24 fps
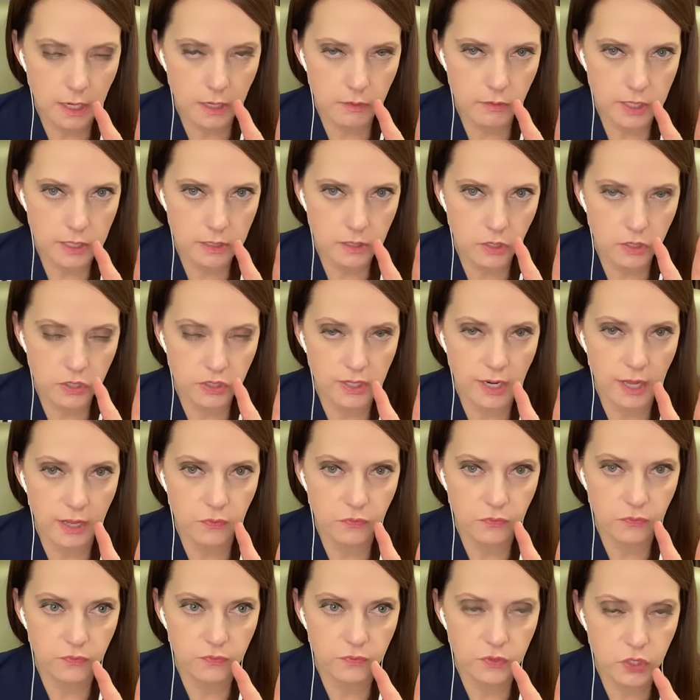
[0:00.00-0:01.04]
that I researched,
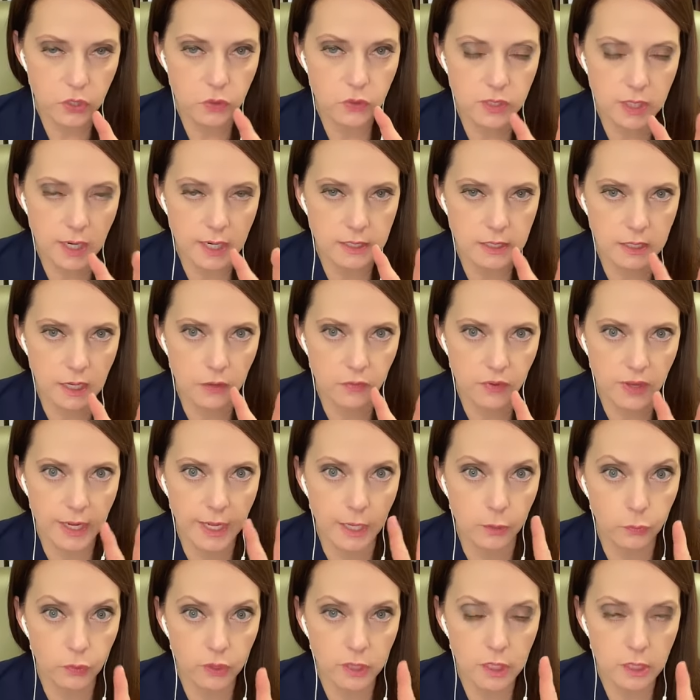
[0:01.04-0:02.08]
two sites that I found
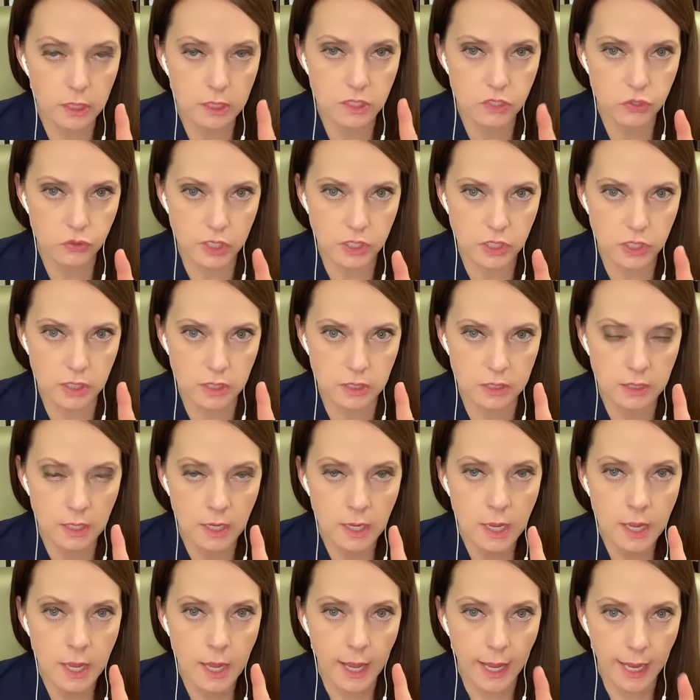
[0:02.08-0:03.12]
had really good stretches
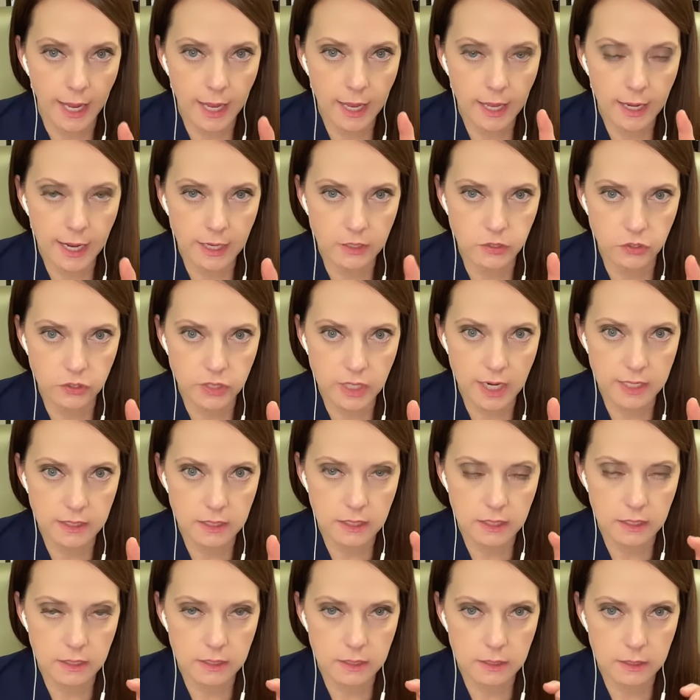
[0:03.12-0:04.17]
and
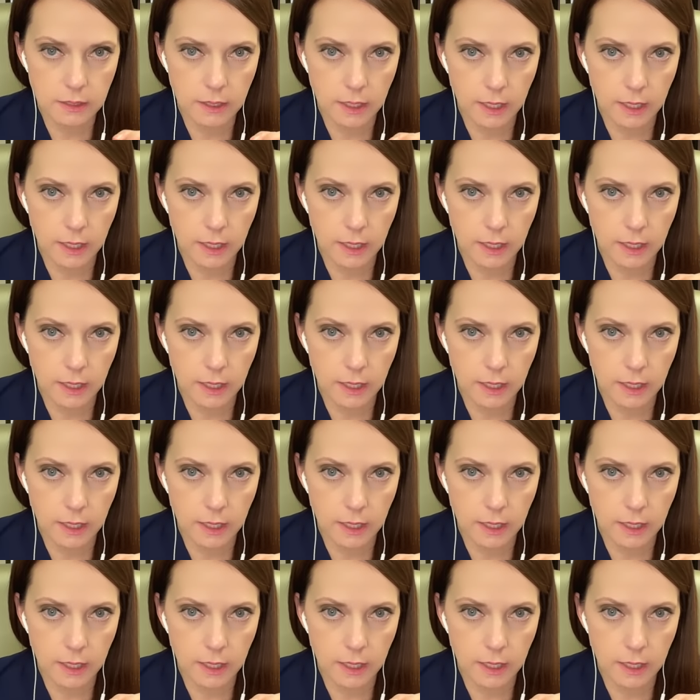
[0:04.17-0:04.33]
exercises,